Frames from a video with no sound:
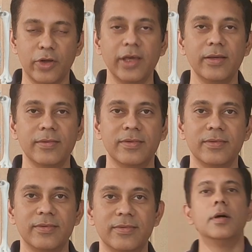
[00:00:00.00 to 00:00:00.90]
Okay,
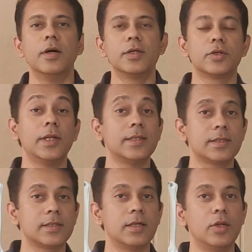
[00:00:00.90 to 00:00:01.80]
so
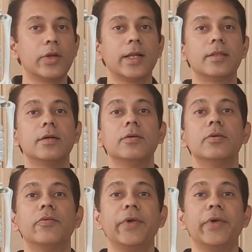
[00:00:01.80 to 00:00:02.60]
let's look at the